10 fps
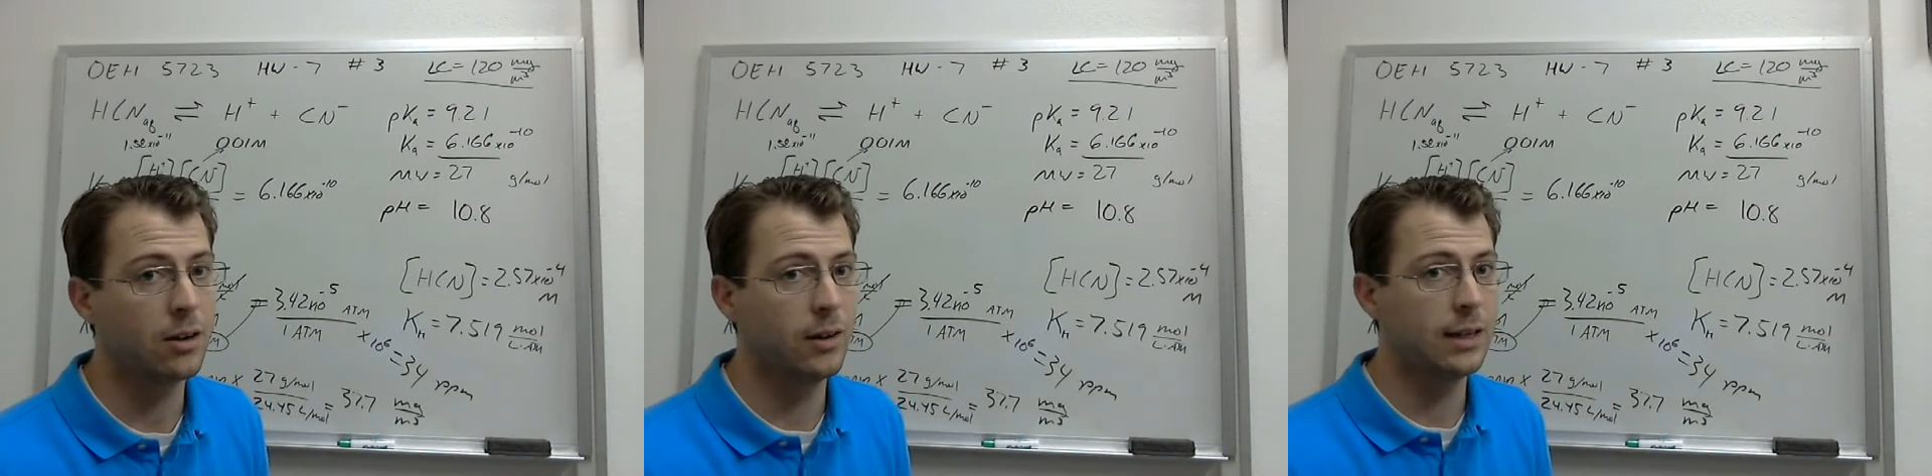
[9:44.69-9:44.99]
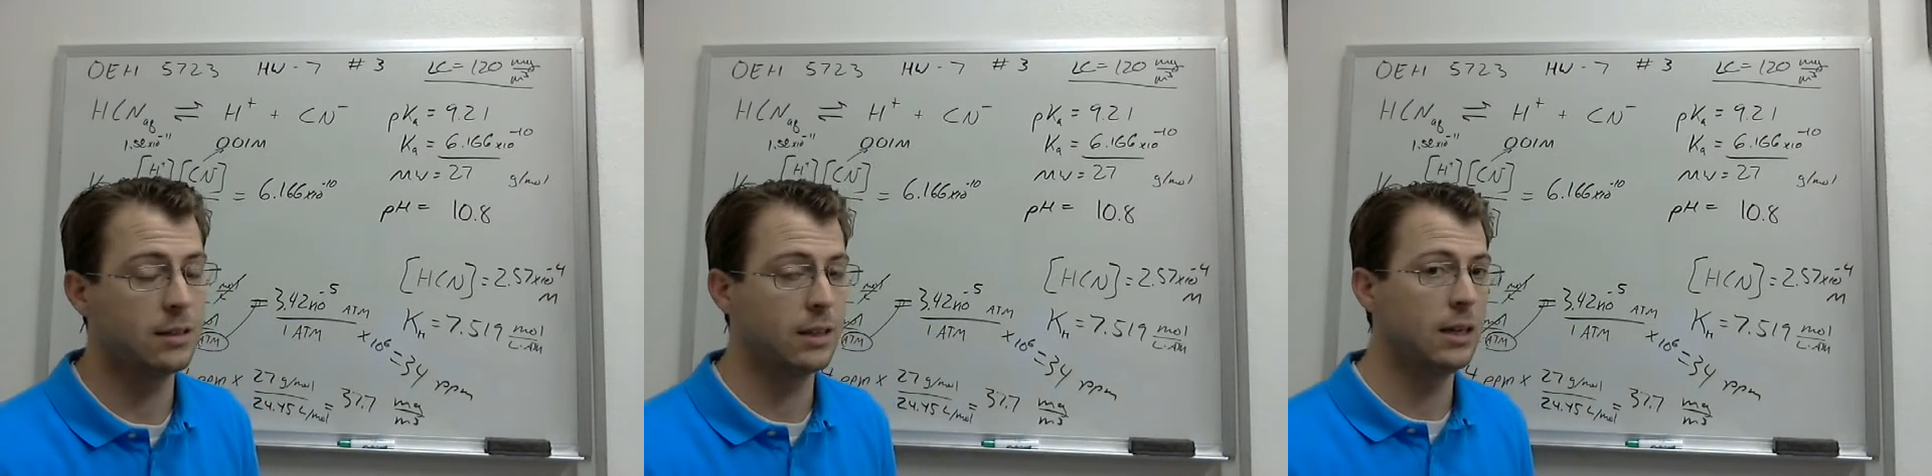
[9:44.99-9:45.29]

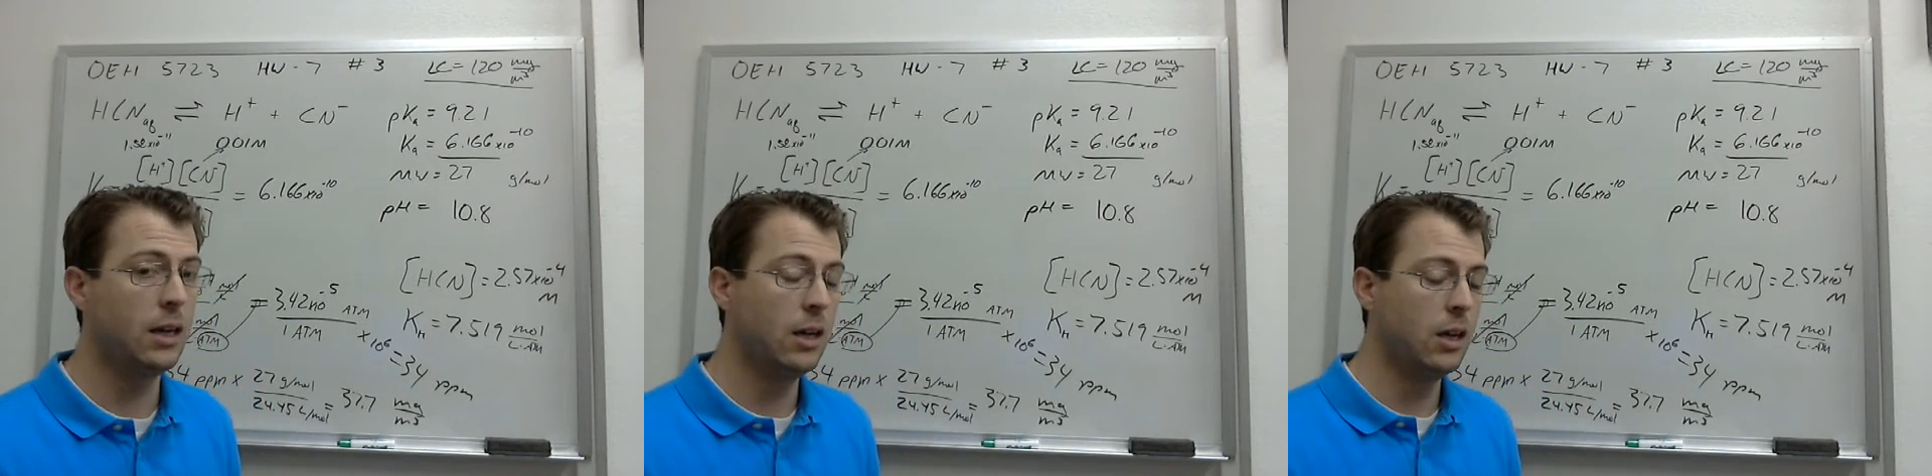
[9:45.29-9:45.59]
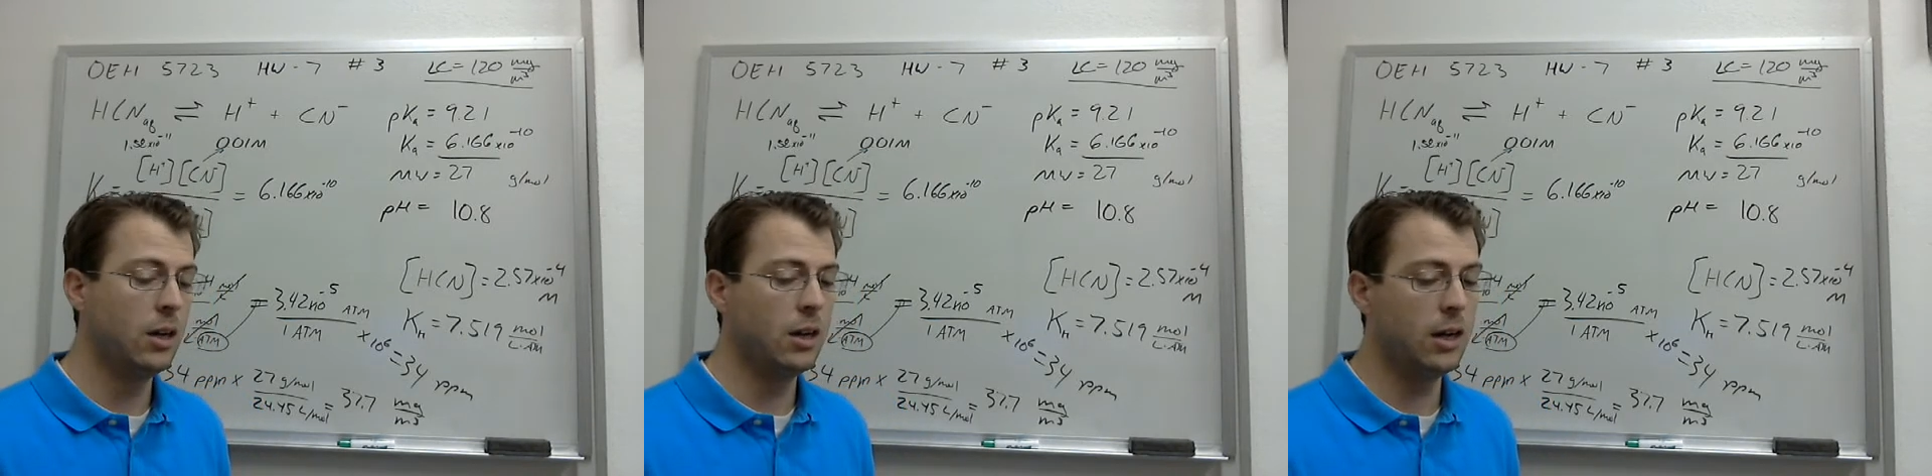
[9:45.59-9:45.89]
correctly,
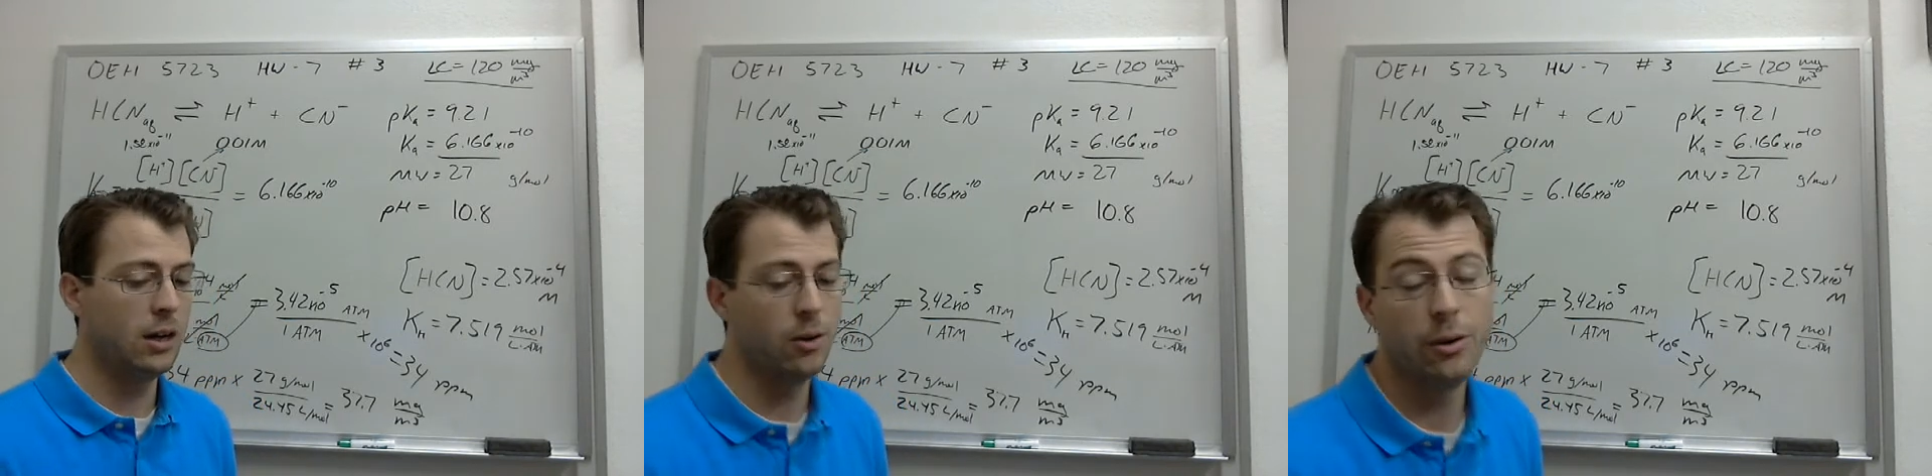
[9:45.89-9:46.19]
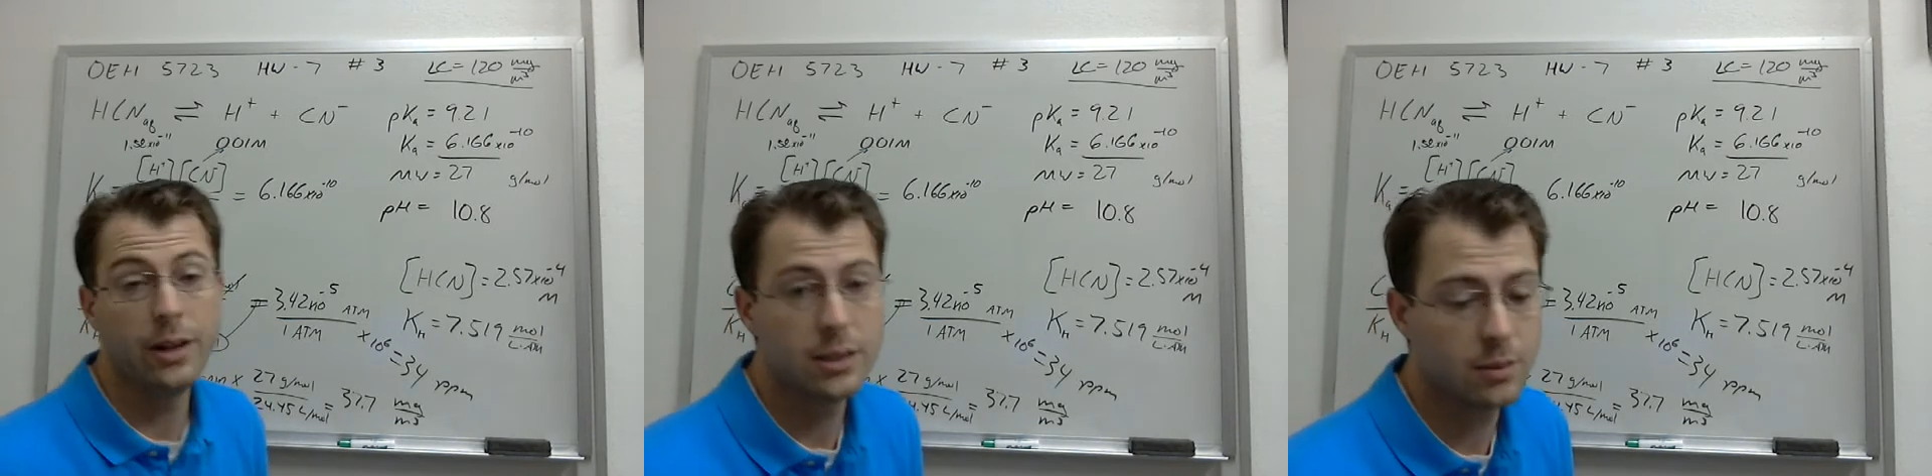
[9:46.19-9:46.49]

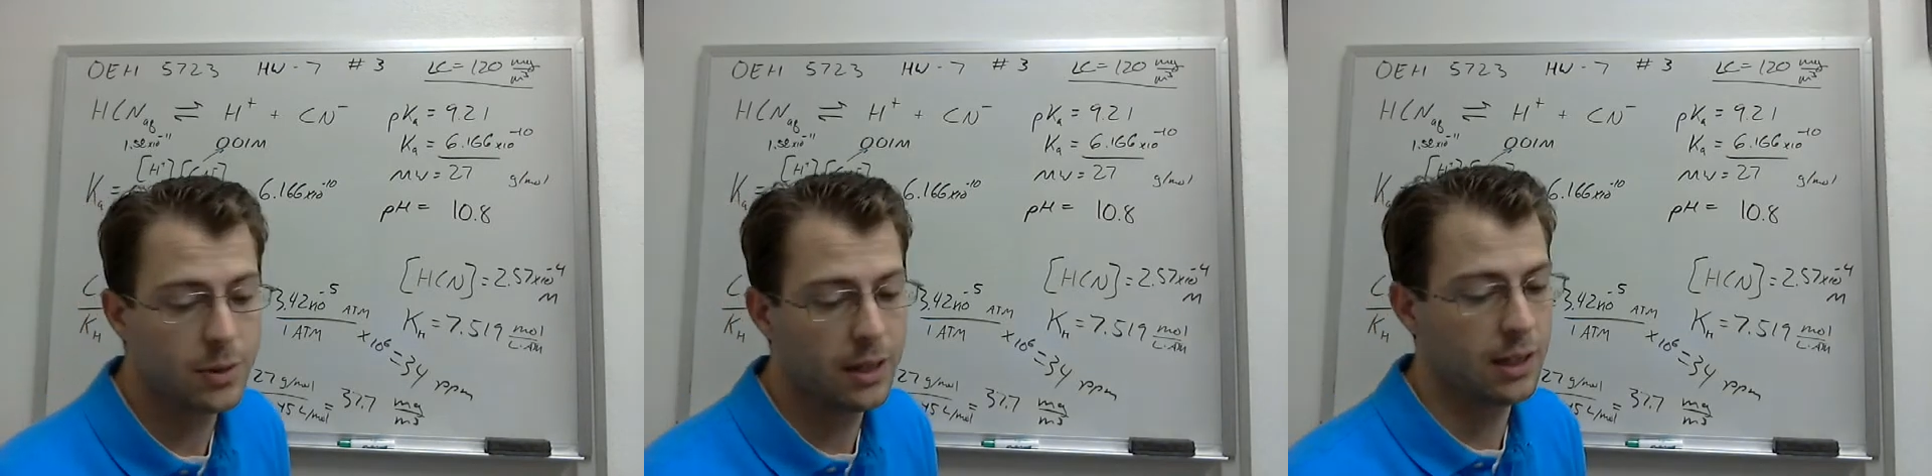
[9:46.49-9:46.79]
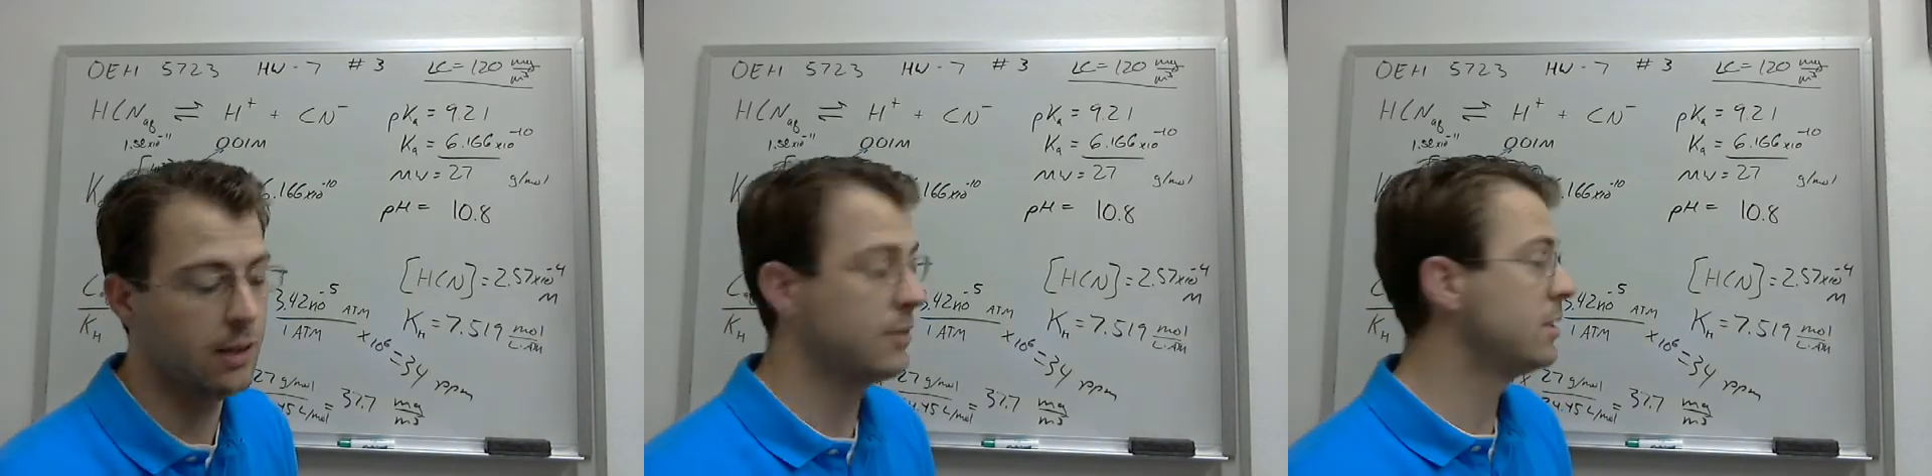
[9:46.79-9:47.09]
or he doesn't pay a lot of